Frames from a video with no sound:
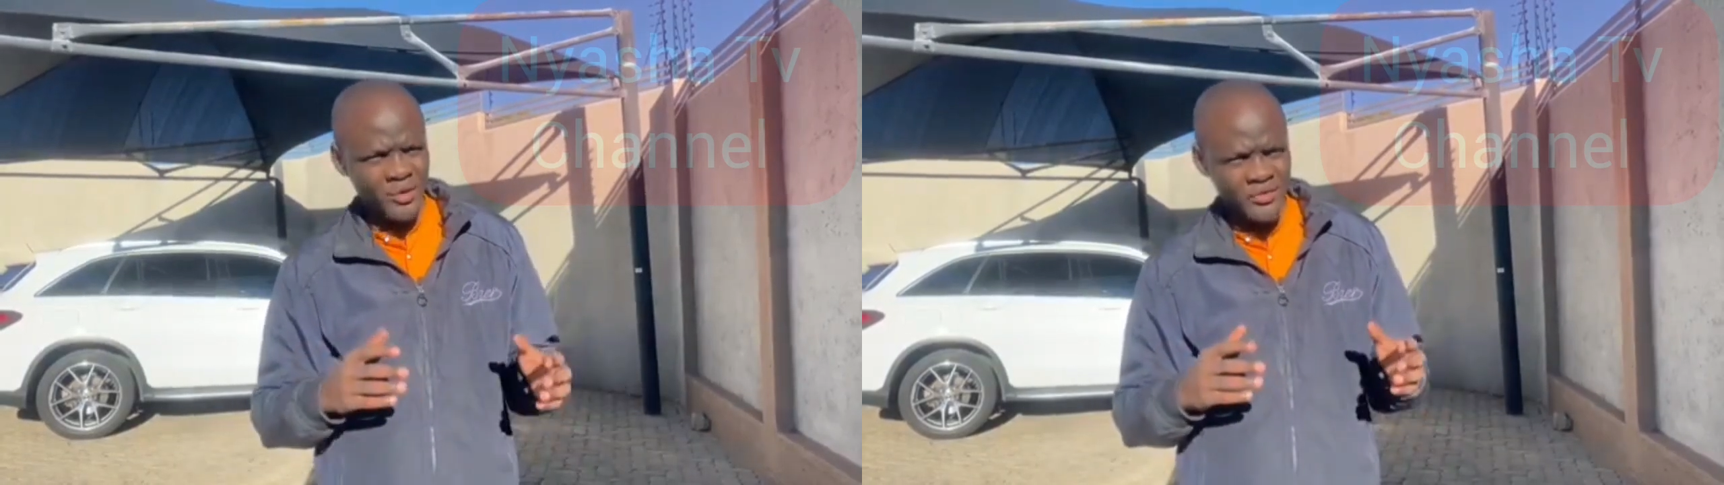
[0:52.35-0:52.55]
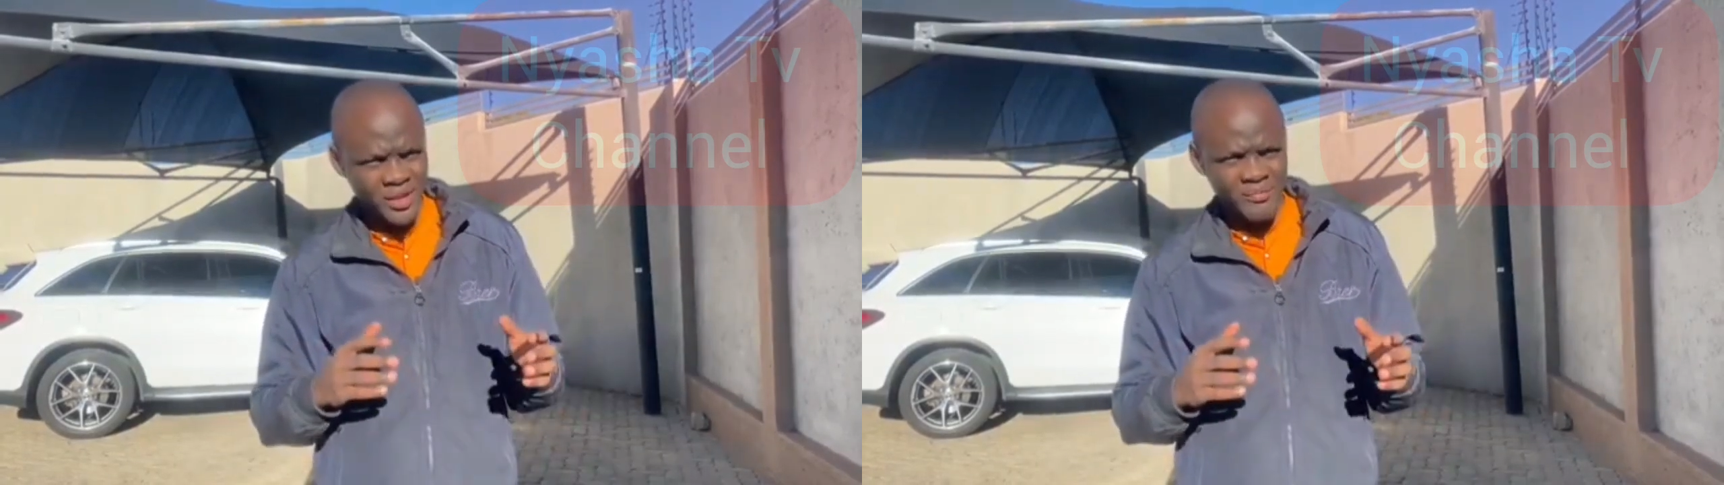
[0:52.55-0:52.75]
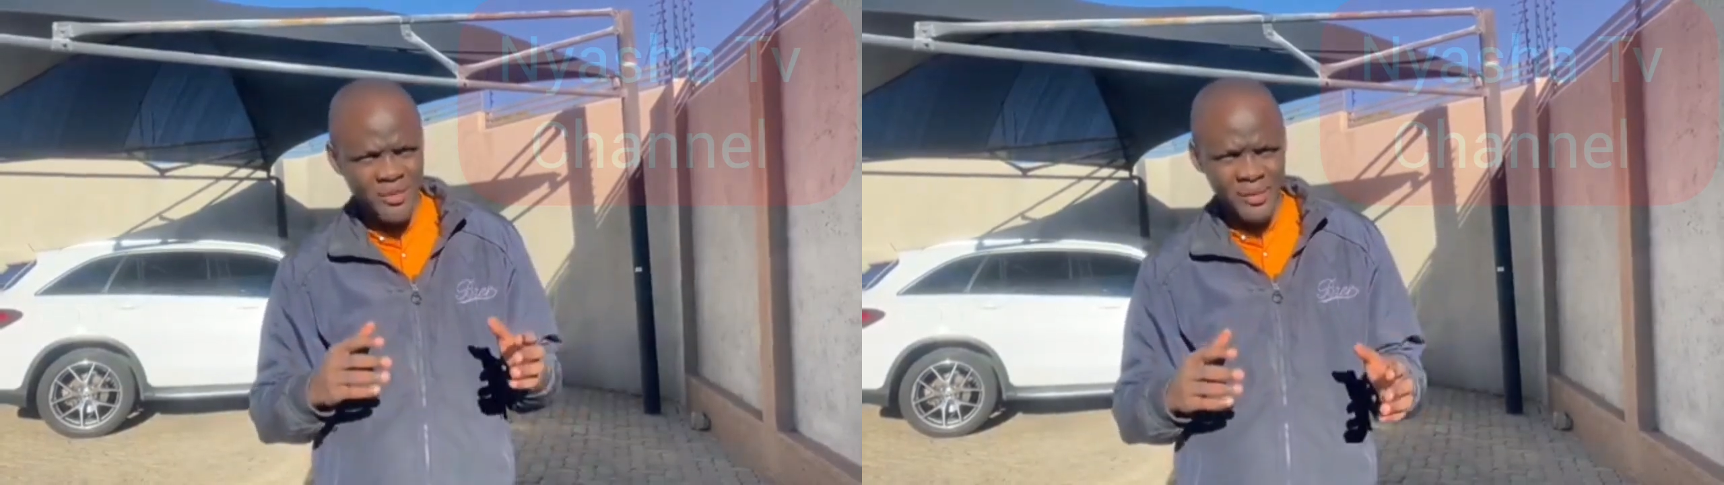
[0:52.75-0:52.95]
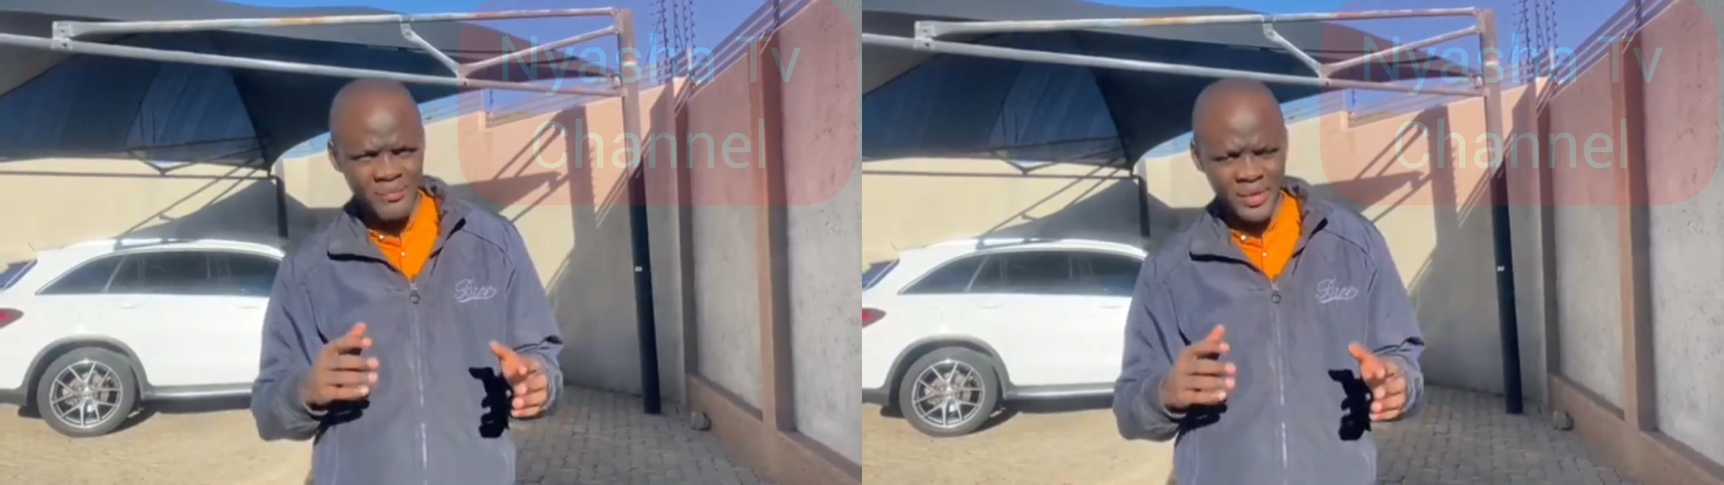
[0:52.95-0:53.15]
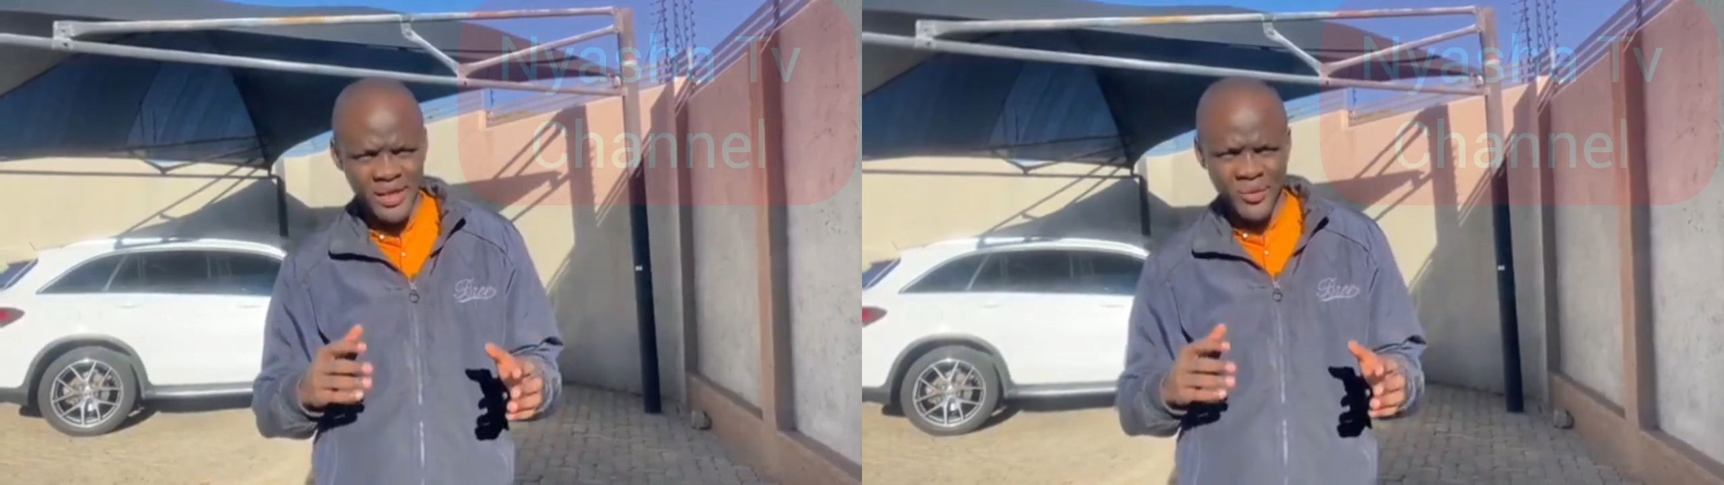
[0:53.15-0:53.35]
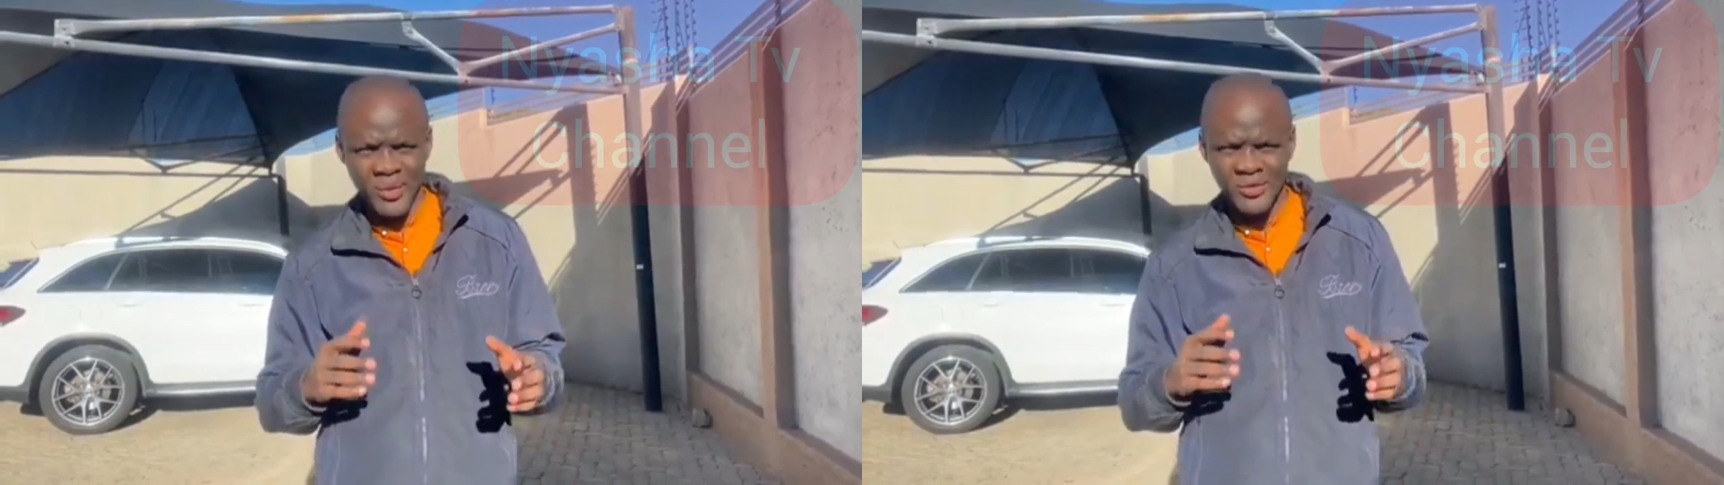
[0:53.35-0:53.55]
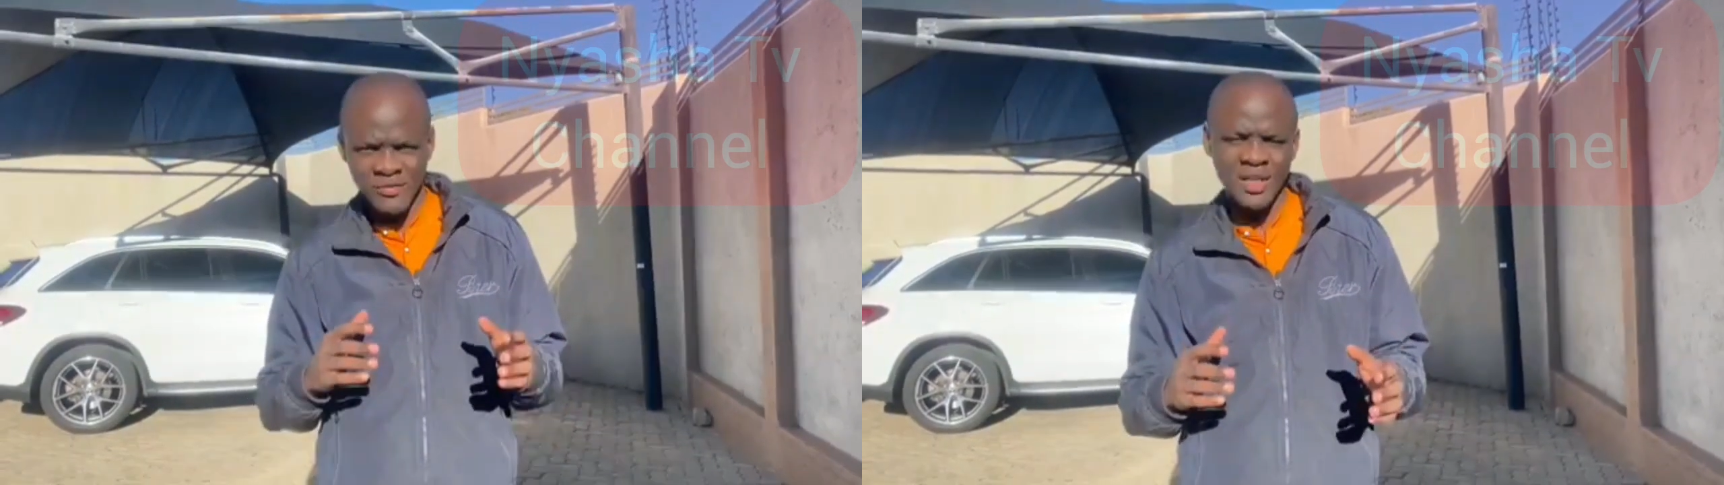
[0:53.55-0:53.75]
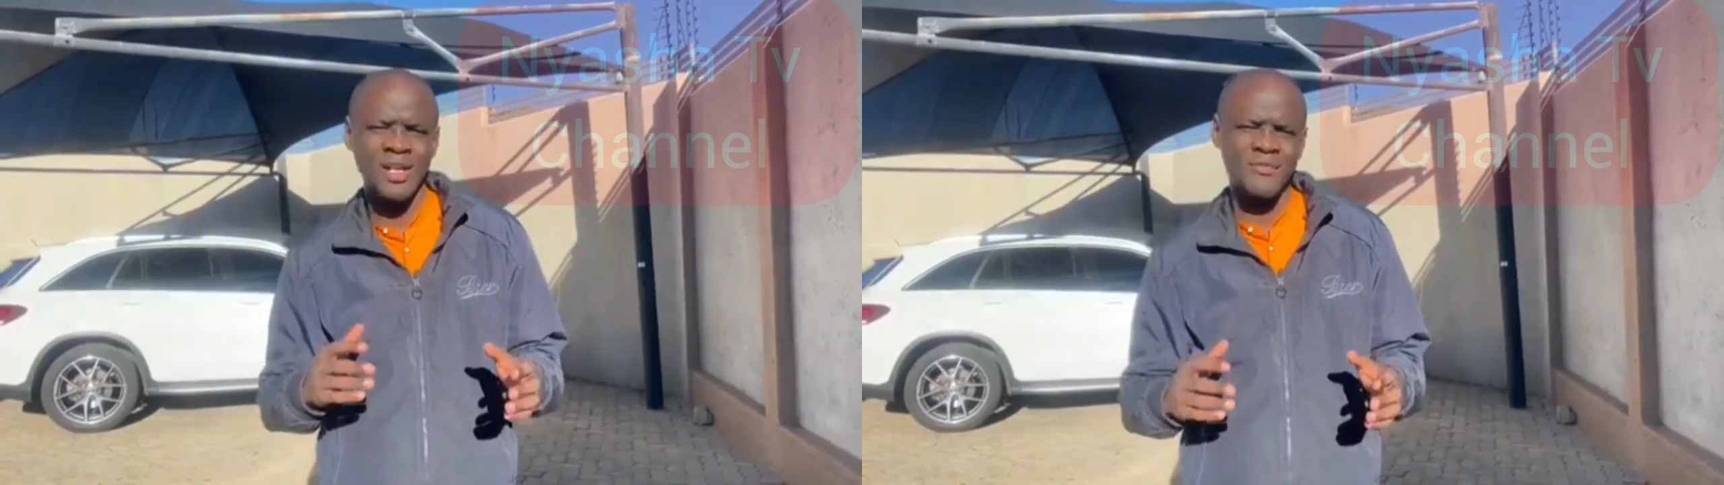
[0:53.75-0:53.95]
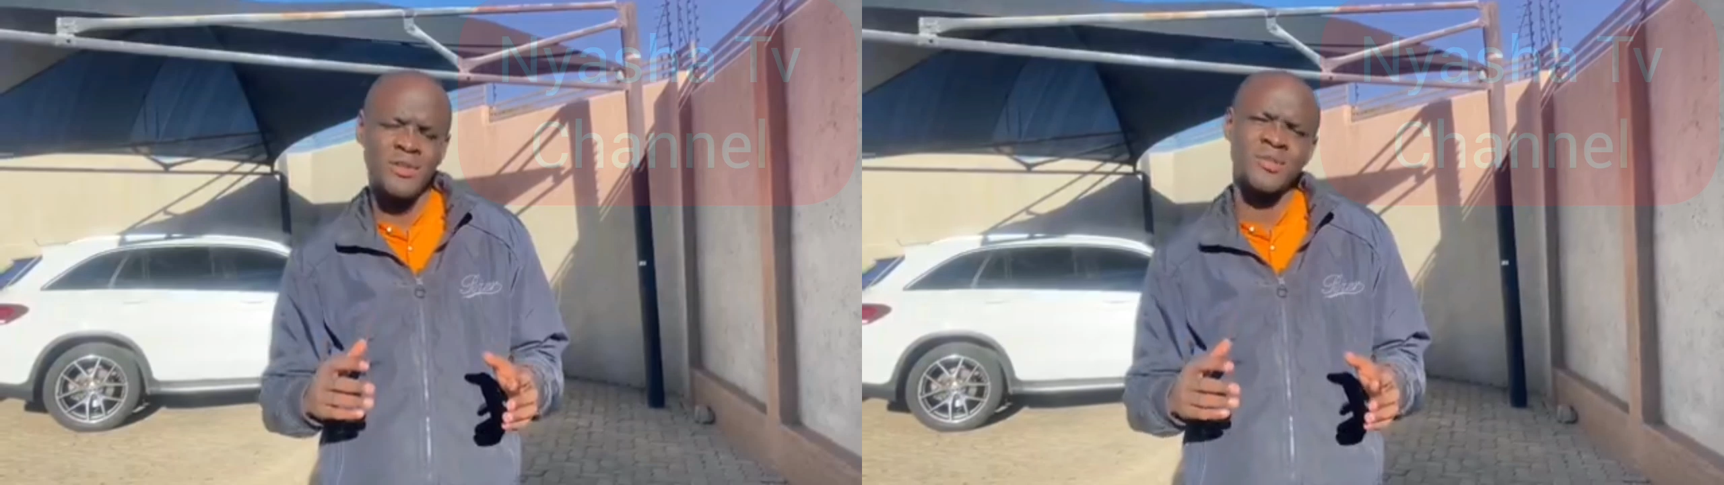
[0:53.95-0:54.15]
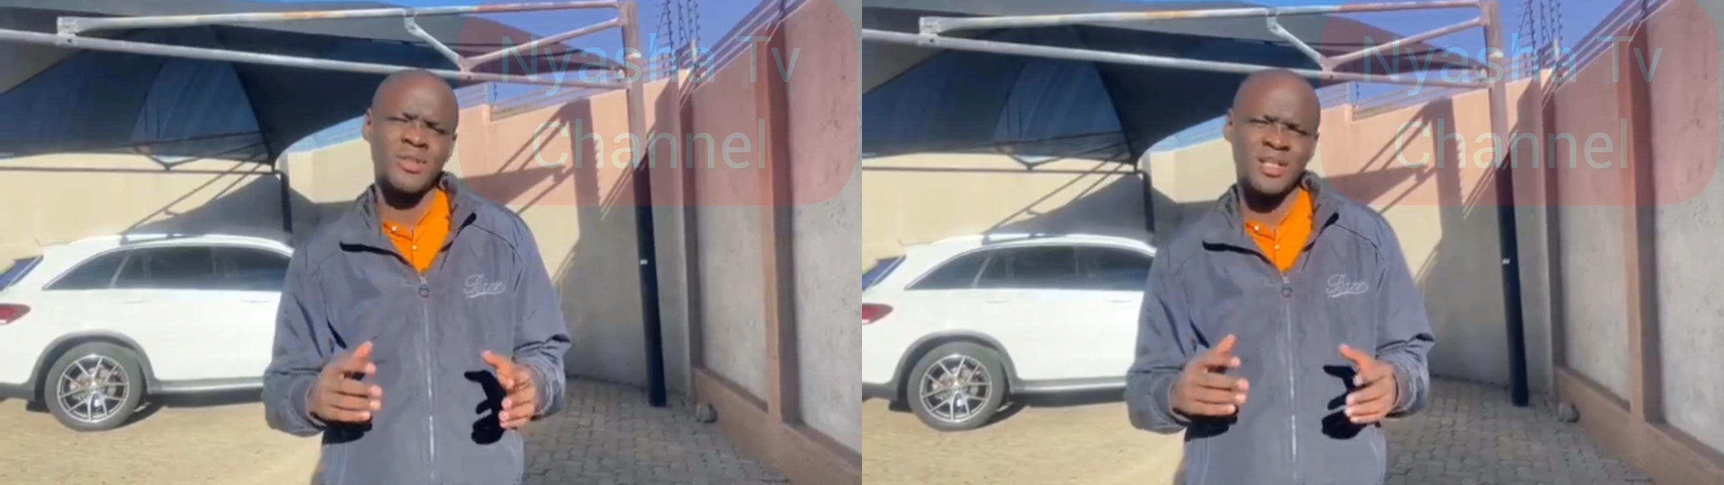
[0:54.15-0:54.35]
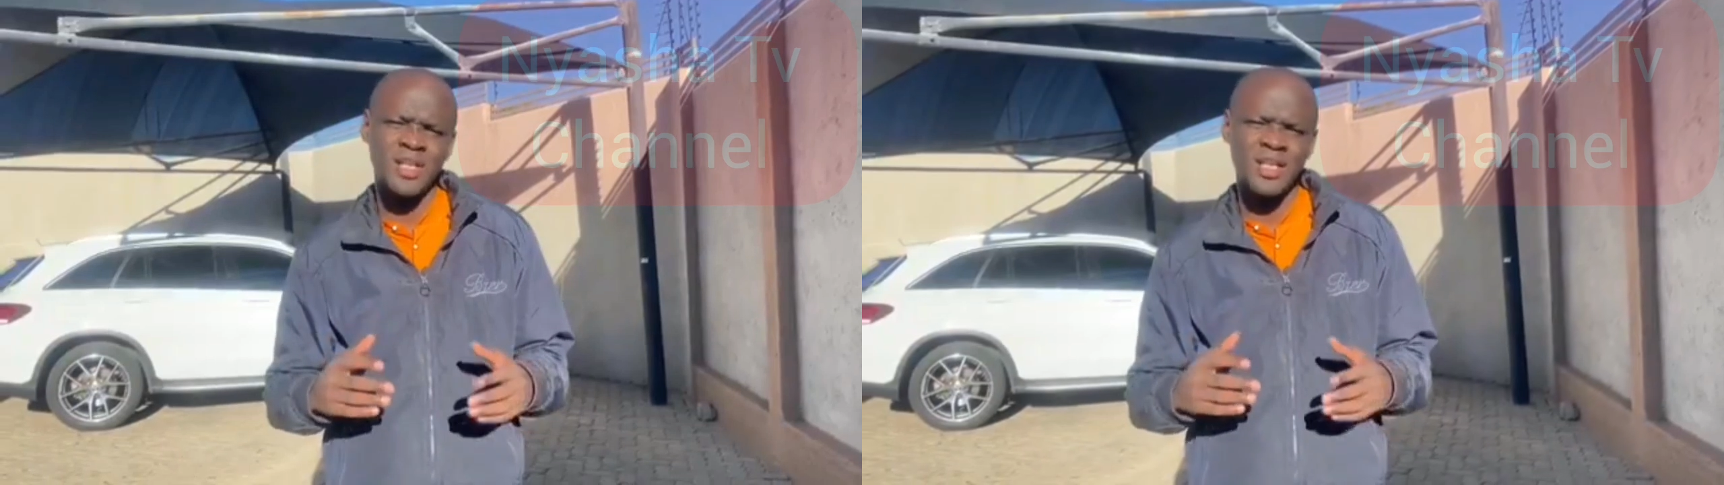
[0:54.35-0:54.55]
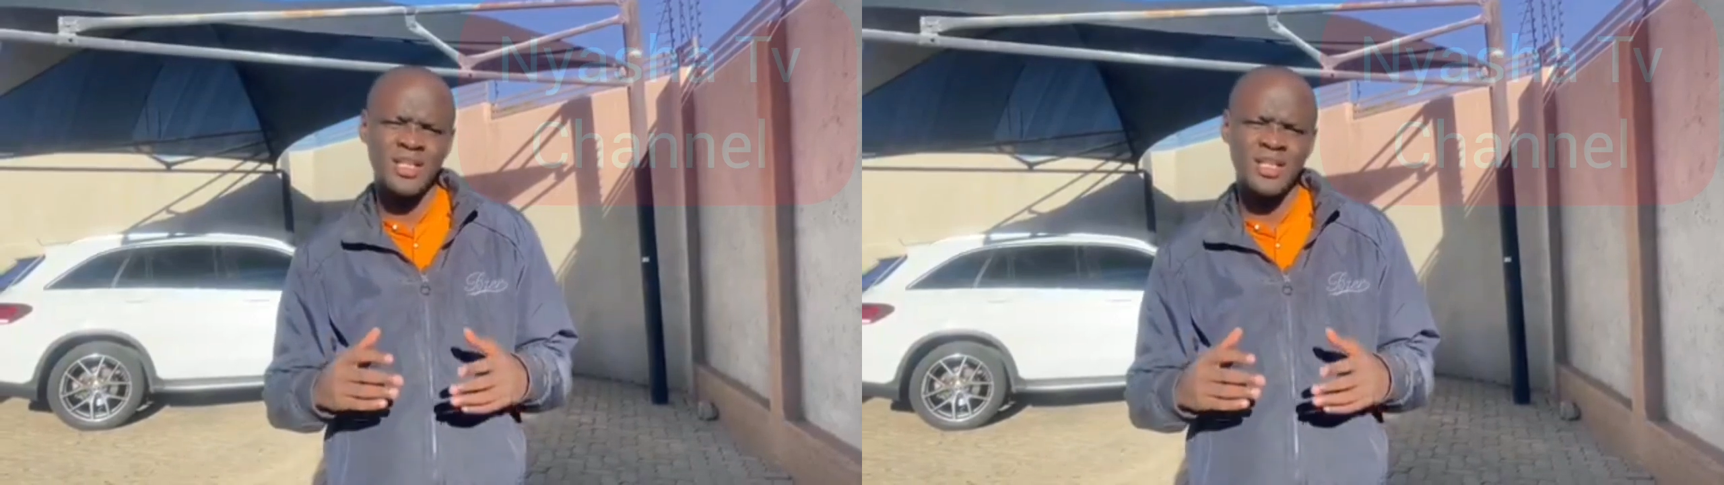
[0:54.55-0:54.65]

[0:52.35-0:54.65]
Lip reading: of Zimbabwe was very unfortunate,